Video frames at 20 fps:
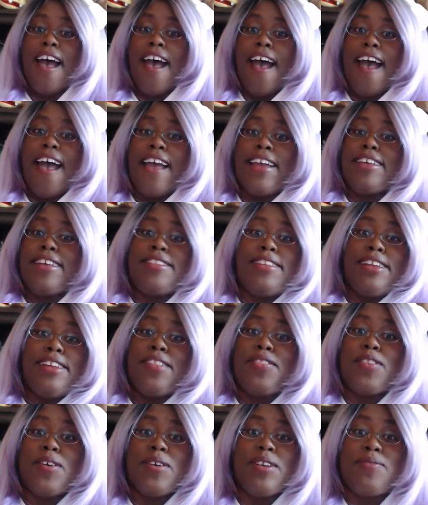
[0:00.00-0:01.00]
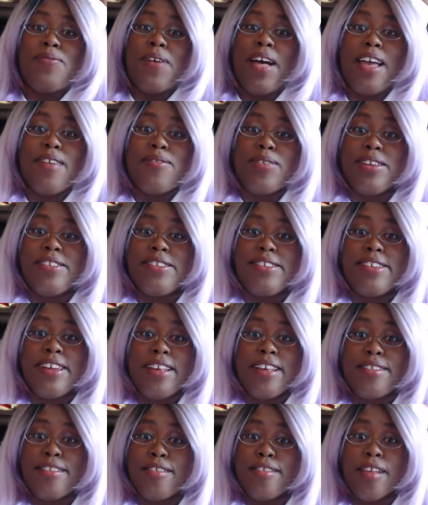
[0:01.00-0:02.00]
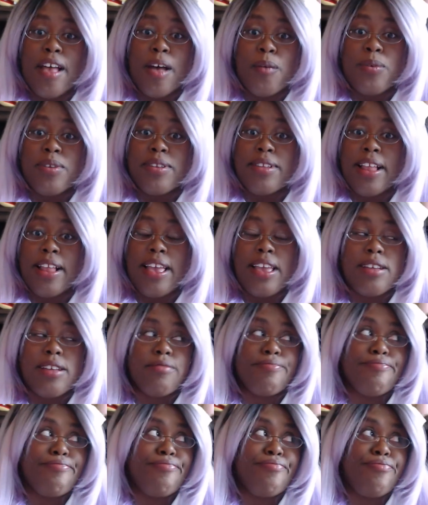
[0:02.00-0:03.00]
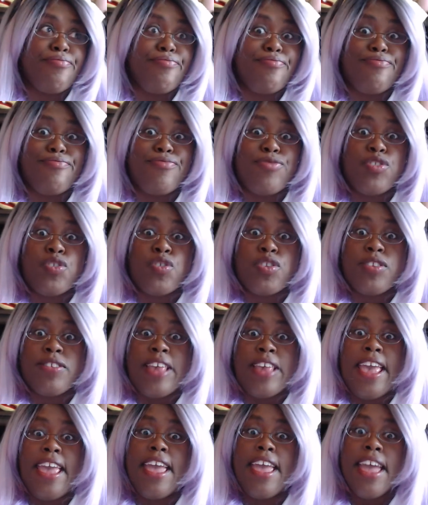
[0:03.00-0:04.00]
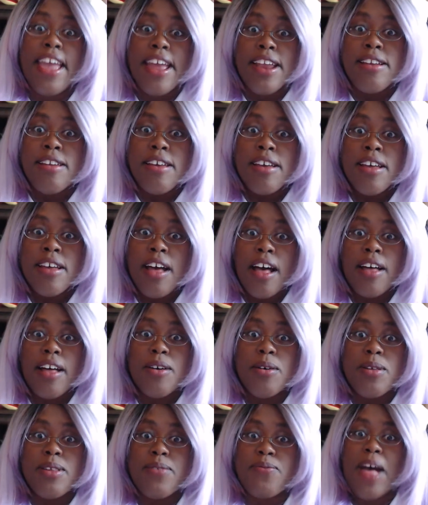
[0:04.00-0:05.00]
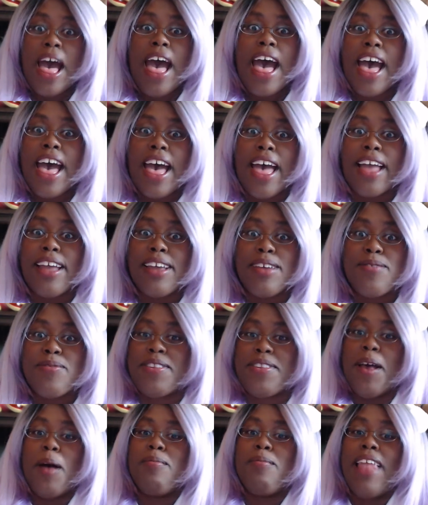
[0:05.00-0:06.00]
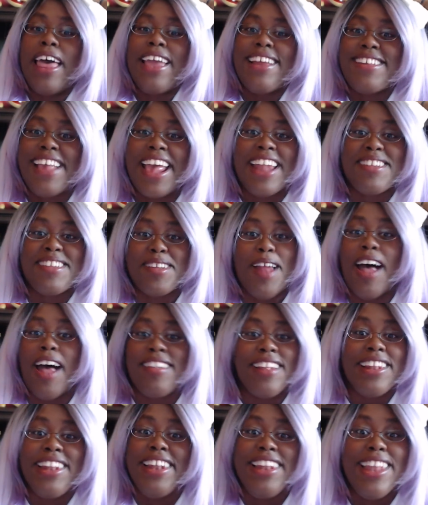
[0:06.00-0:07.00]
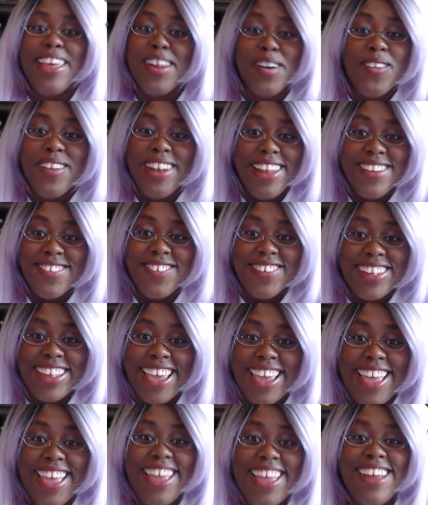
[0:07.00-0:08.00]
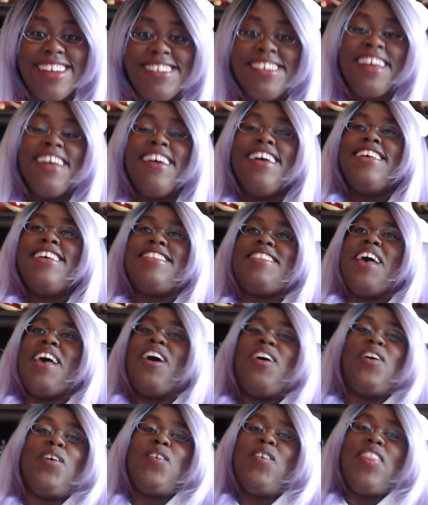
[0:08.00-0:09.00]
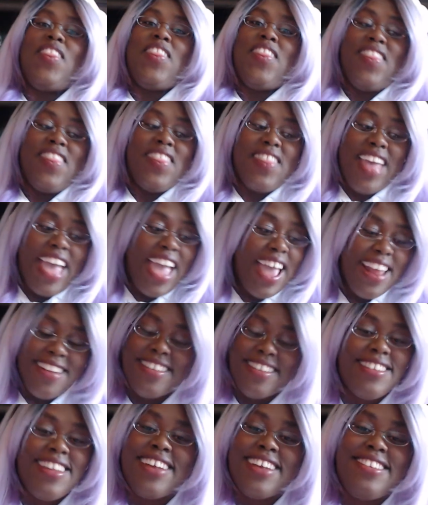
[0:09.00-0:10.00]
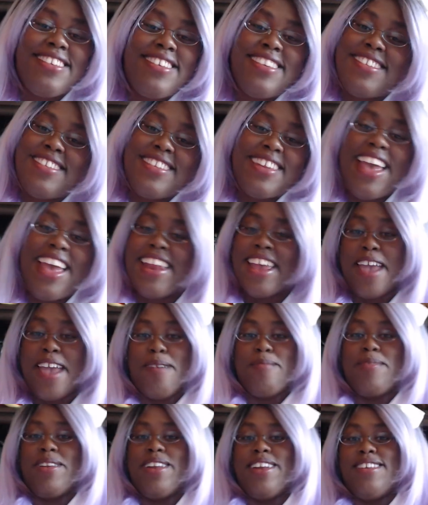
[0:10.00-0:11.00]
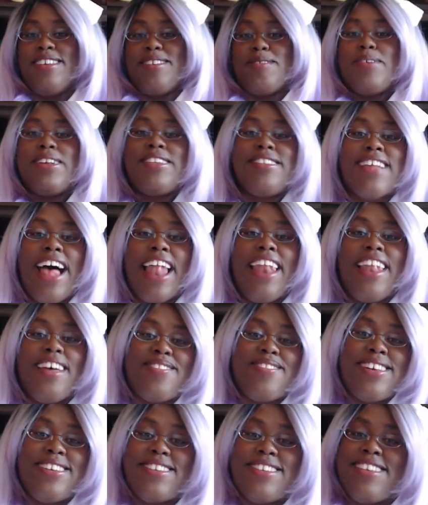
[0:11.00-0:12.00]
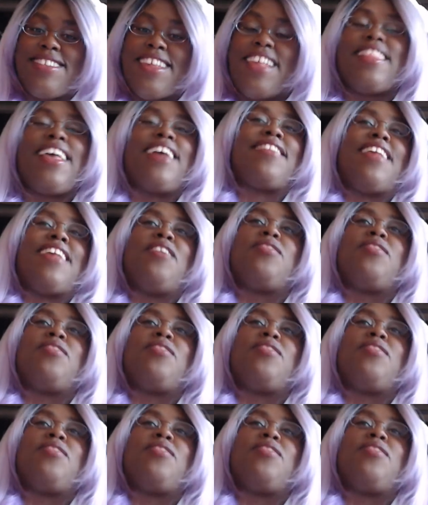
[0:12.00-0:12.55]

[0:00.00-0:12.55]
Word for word: I ain't seen a thirty-five inch chest since I was like ten, five, something like that, and I'm a little little kid, so this this shit's not happening. As much as I love their dress, that's